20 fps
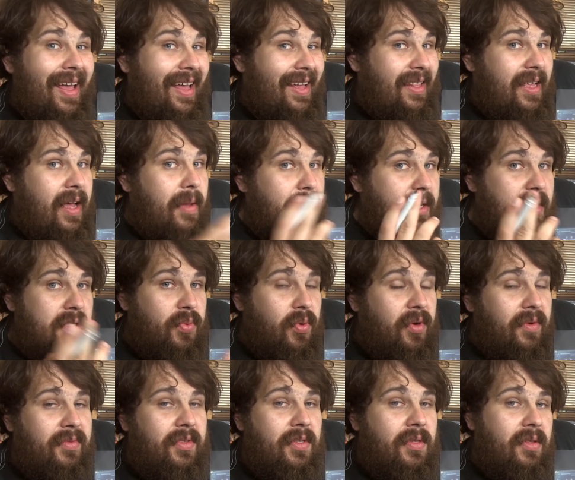And that means
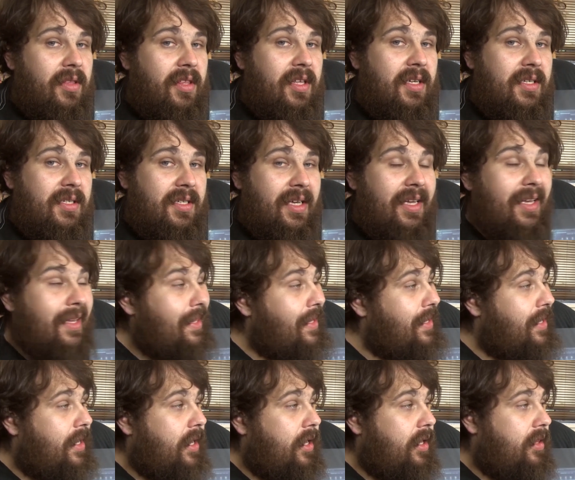one of two things.
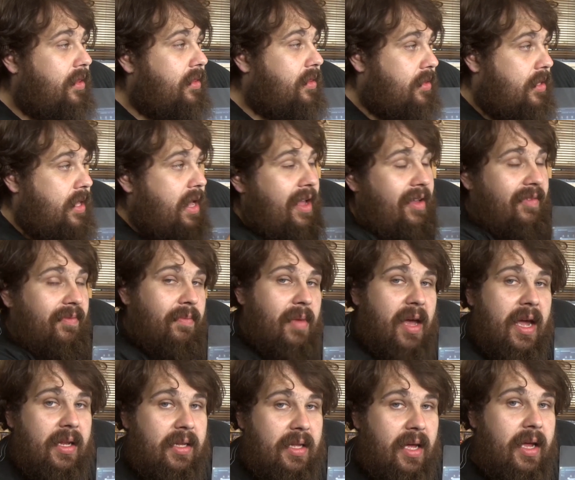Either they
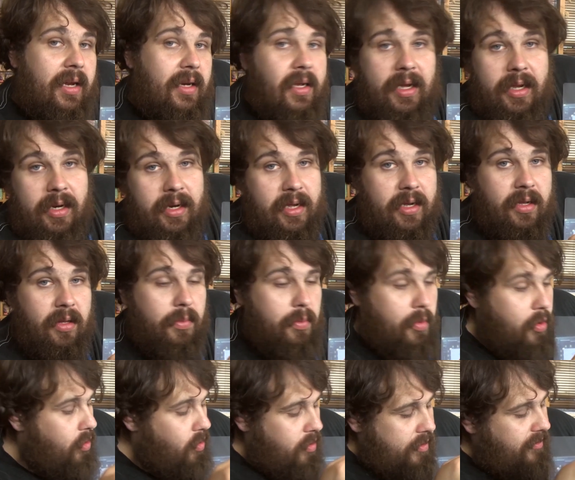made an illegal
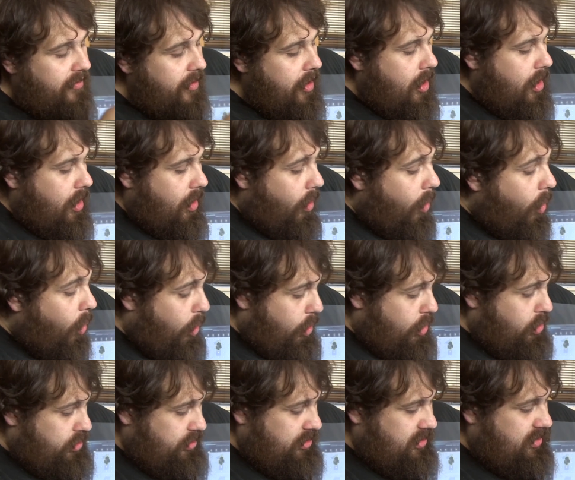move,
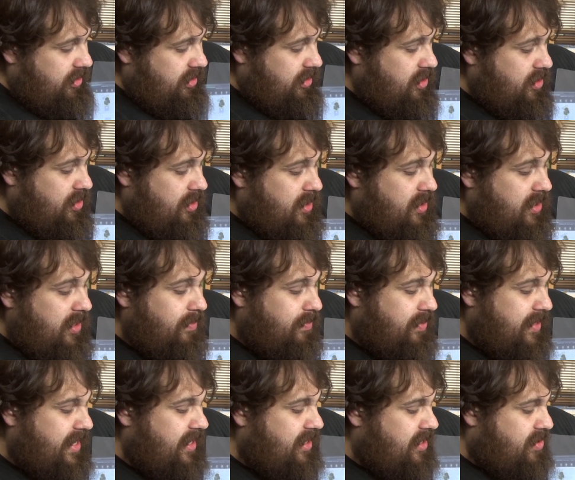or it's
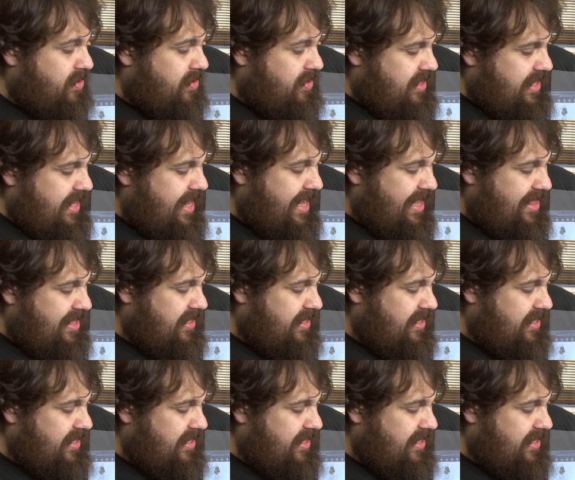simply not there.